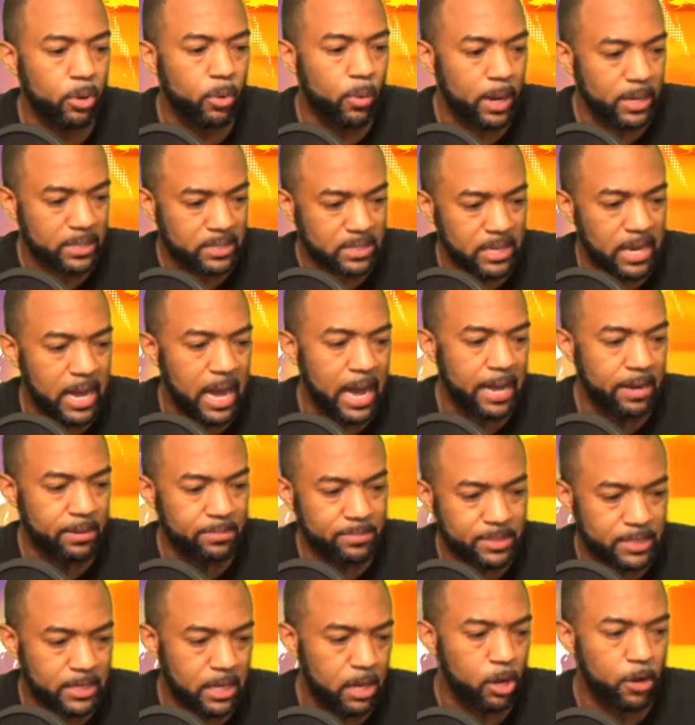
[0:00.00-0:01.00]
watching
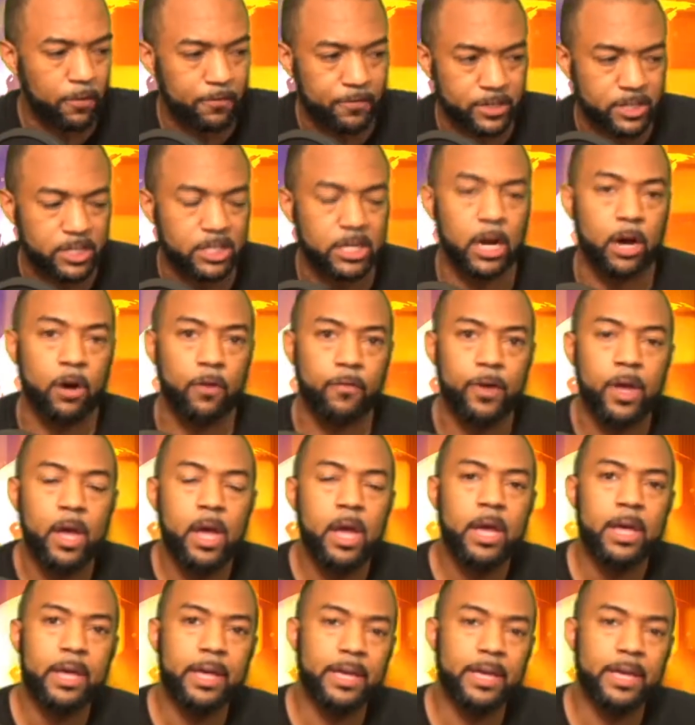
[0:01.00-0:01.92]
items sell off a shelf.